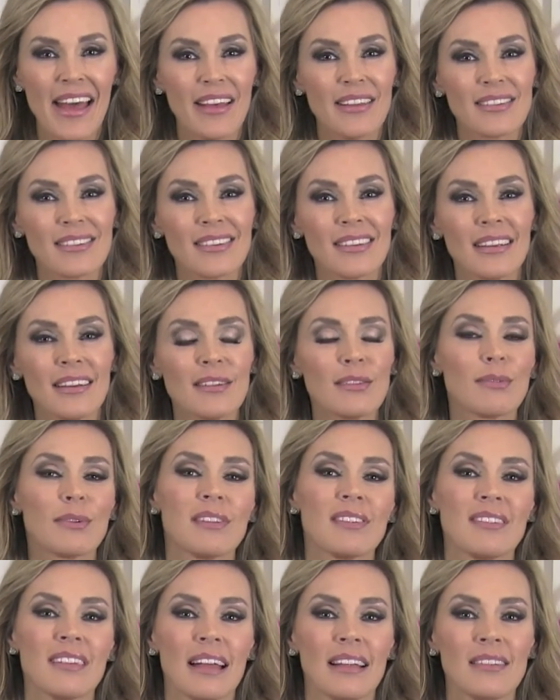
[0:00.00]
So this
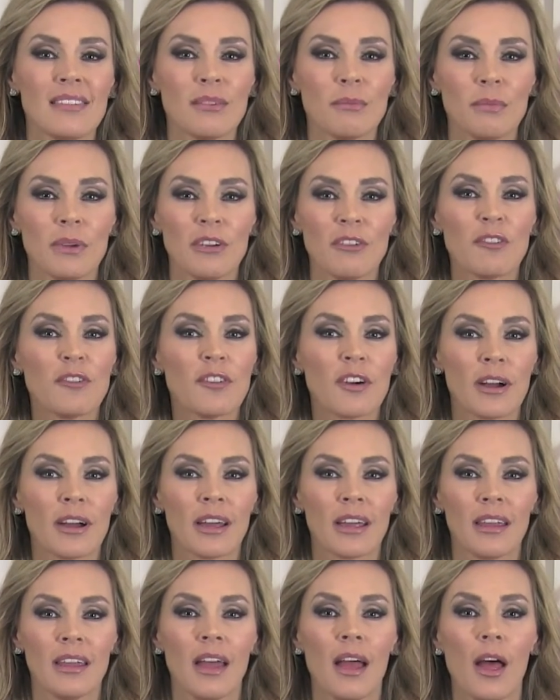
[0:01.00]
was sent to me
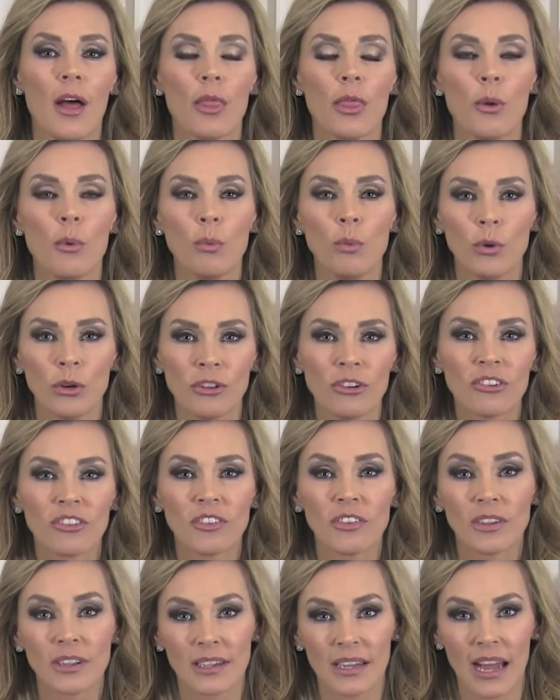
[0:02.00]
by the
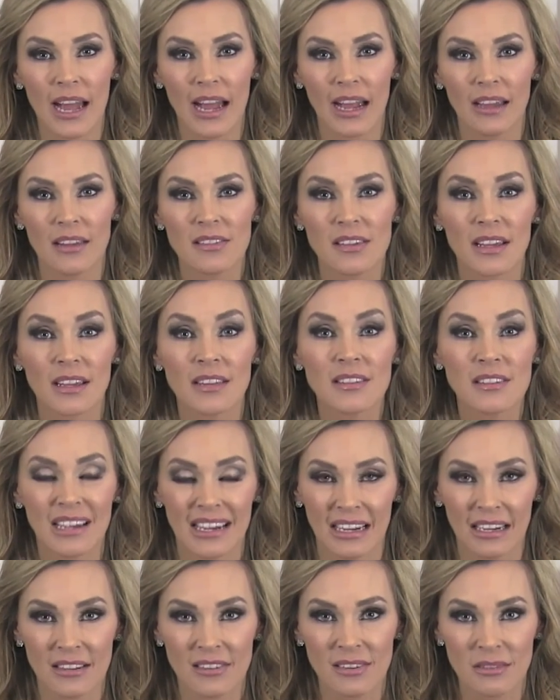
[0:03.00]
wonderful guys at
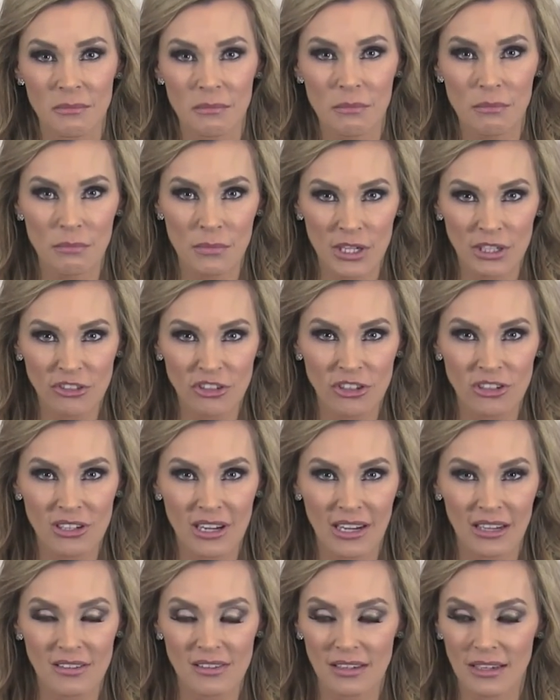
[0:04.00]
Titan
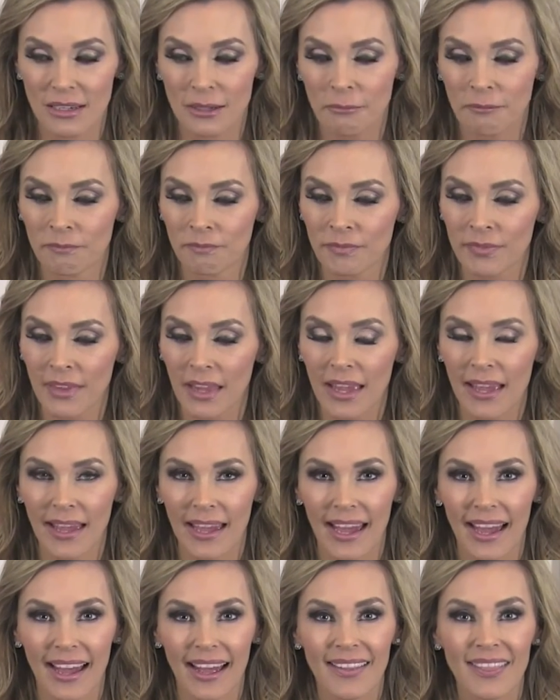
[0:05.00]
Merchandising.
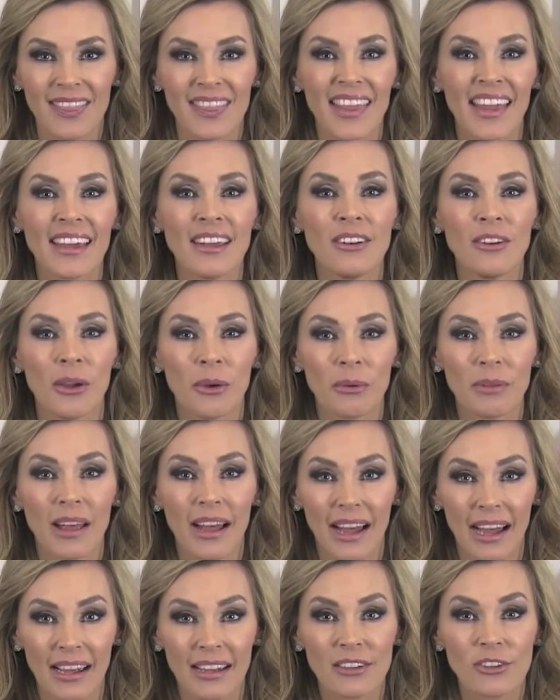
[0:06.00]
They know
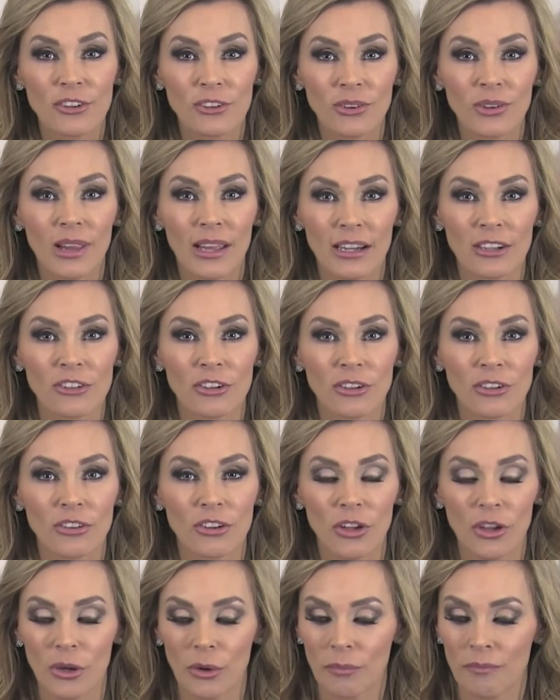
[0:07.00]
that I do like
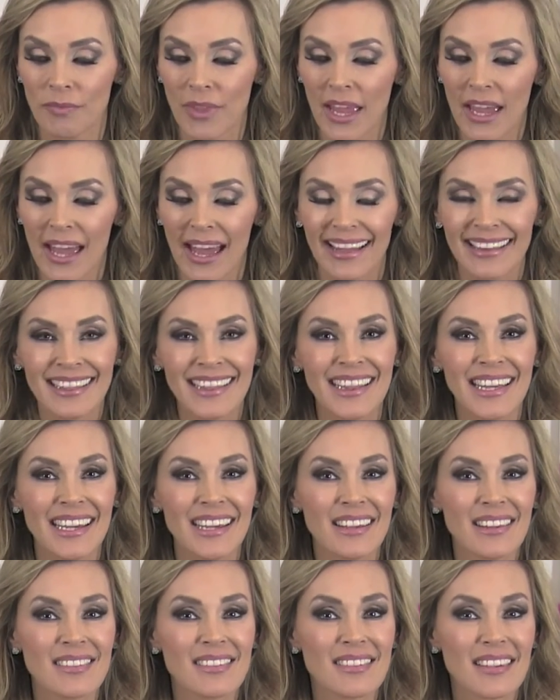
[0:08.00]
Doctor Who, and
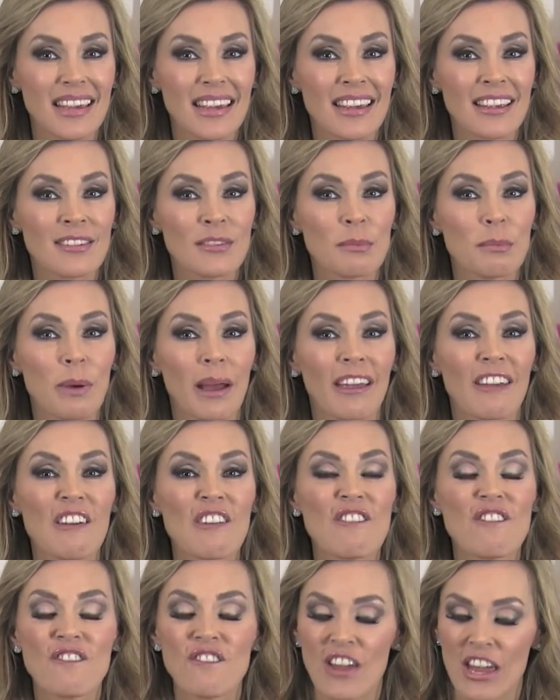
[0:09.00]
this is my
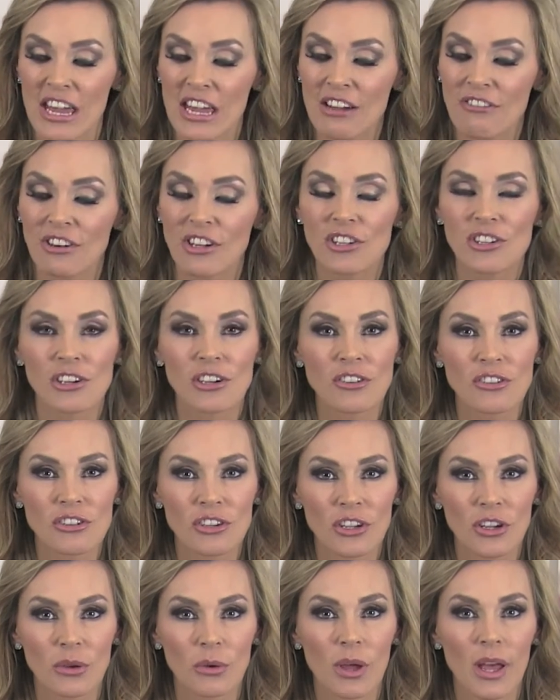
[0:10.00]
favourite Doctor
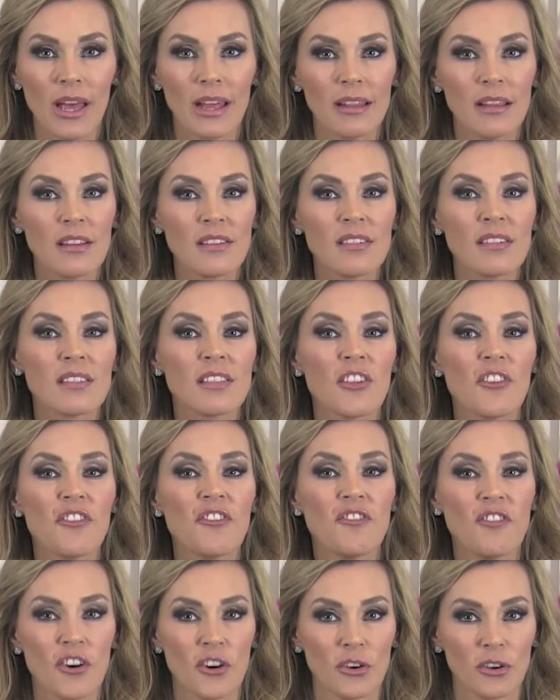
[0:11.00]
Who. This is the
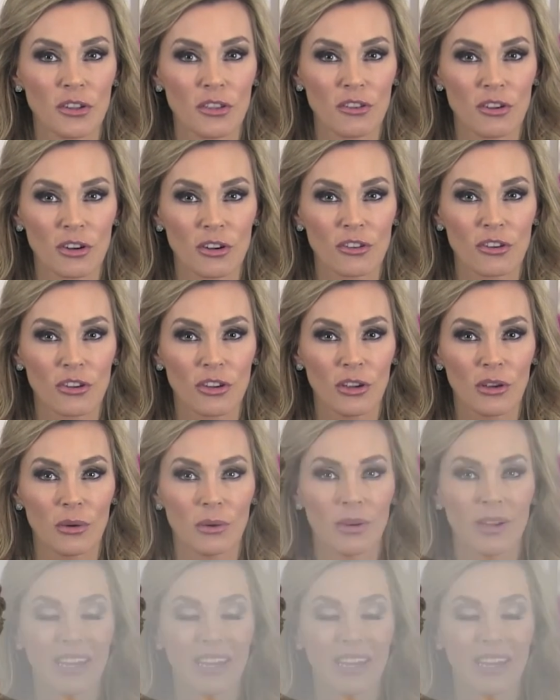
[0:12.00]
fourth Doctor Who.